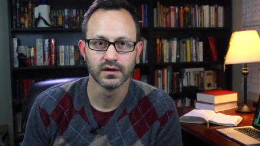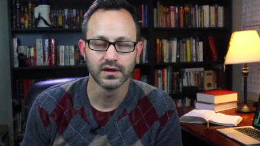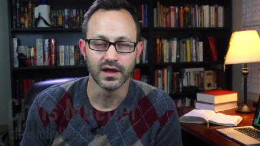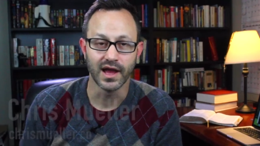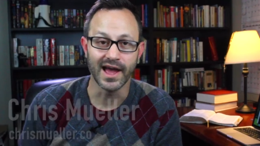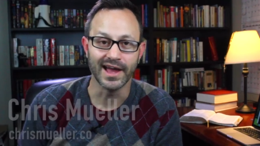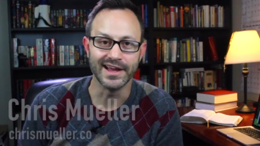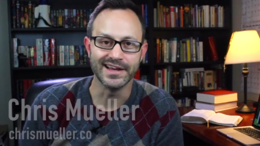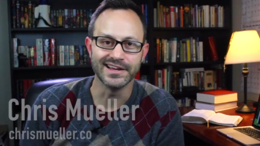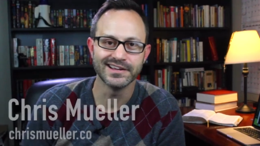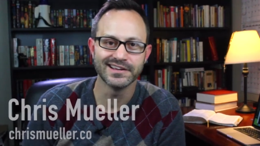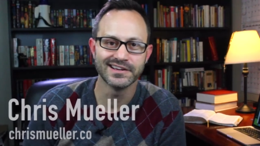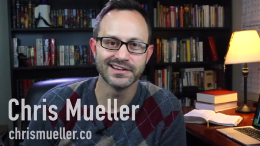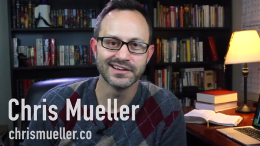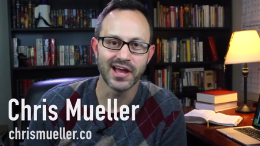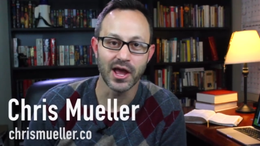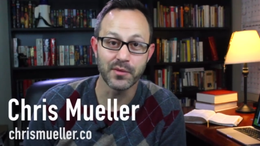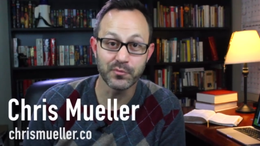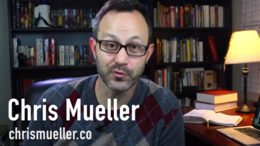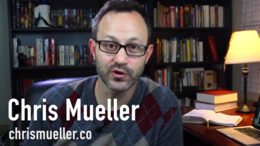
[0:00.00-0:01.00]
Hi,
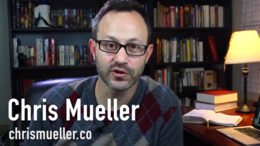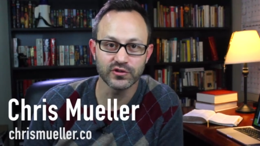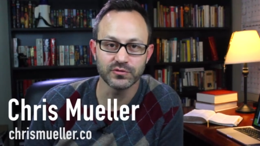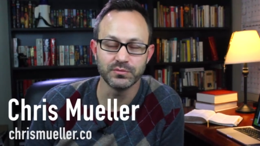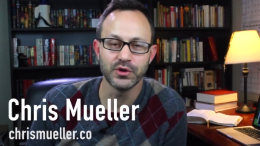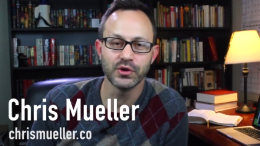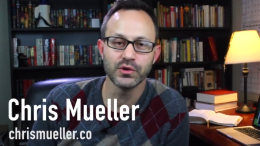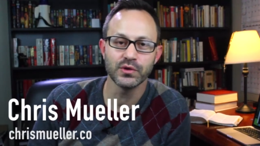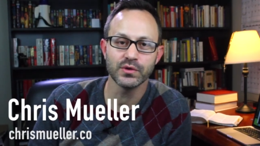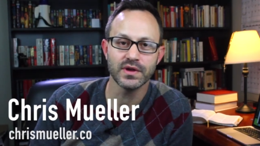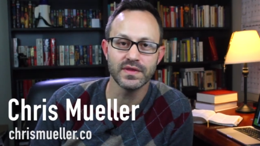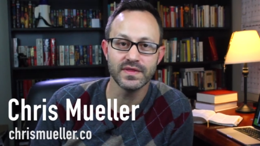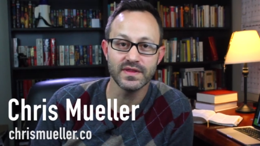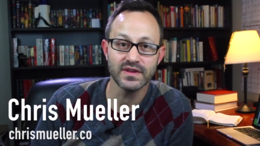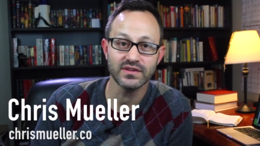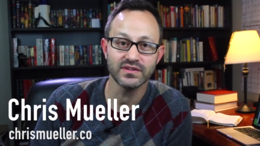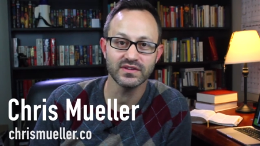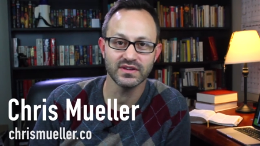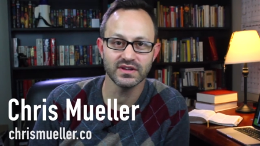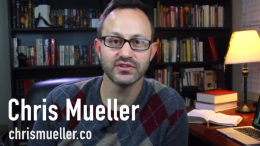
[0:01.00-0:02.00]
I'm Chris Mueller, and
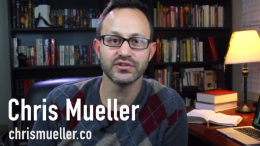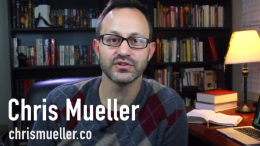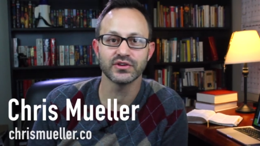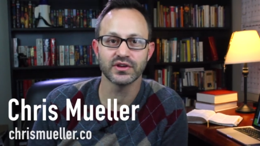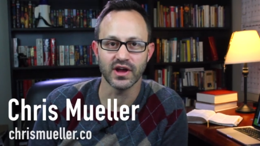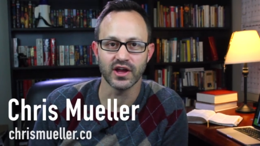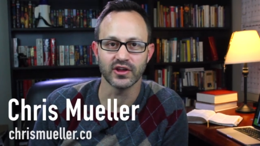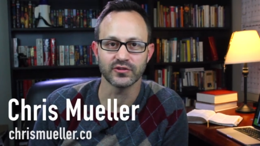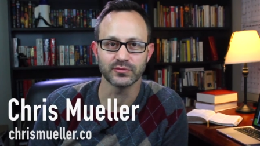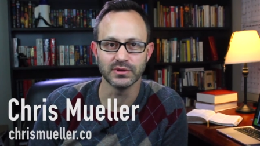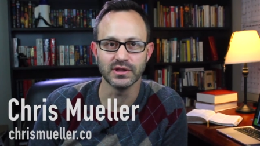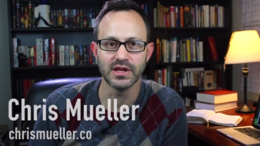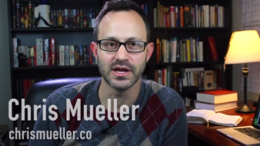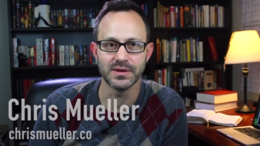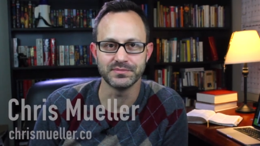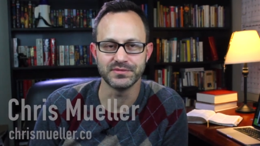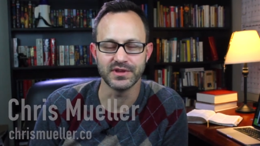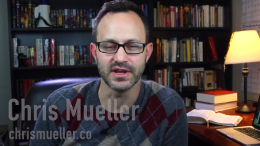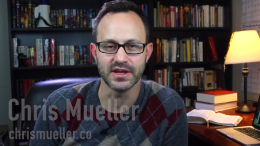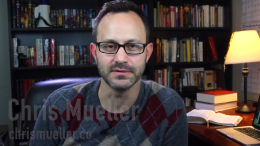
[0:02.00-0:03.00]
this is your Gospel
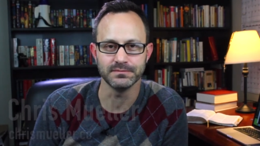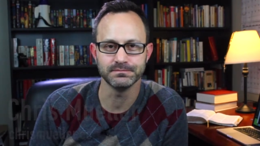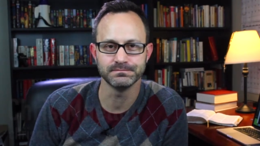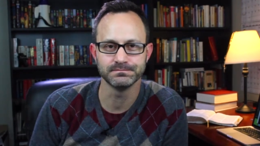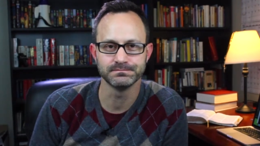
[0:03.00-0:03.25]
Update.